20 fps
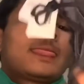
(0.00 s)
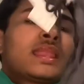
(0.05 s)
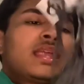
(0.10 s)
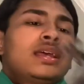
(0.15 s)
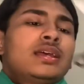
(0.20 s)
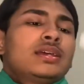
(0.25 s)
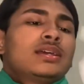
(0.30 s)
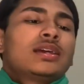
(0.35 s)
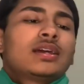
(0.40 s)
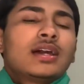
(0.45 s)

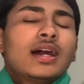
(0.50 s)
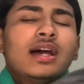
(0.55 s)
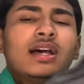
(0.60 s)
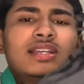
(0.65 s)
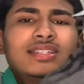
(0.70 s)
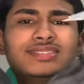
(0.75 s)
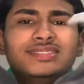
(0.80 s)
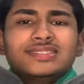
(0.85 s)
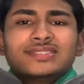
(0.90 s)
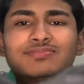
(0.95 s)

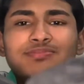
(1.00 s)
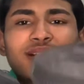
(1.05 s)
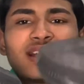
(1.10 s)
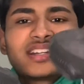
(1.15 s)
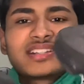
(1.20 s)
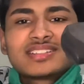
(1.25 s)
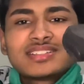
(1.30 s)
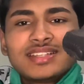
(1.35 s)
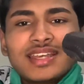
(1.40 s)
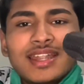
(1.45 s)
because
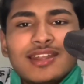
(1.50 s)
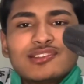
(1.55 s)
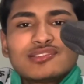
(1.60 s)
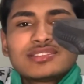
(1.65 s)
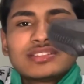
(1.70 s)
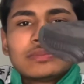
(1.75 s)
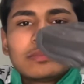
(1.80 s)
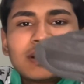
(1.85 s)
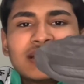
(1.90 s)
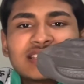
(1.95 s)
personally I don't
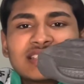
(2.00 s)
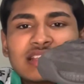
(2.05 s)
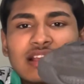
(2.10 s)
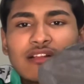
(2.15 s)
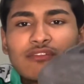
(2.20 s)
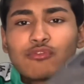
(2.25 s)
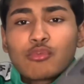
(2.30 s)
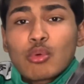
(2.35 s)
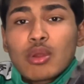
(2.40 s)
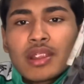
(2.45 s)
see
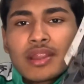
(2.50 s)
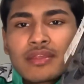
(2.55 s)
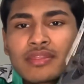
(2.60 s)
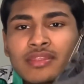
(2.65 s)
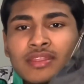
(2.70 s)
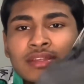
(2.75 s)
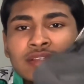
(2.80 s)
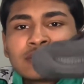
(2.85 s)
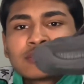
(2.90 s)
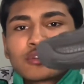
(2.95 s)
myself wearing
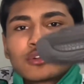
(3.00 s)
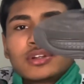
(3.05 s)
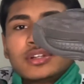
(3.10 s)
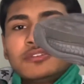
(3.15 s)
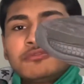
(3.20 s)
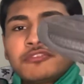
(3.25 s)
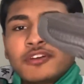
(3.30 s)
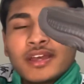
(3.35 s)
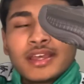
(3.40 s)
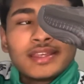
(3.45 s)
this, or
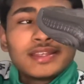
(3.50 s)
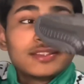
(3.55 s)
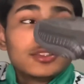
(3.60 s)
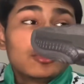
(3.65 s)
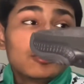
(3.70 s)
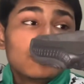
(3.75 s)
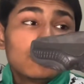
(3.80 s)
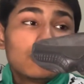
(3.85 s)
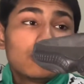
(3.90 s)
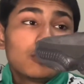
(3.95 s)
if I
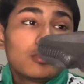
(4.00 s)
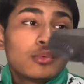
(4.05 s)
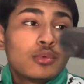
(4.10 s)
do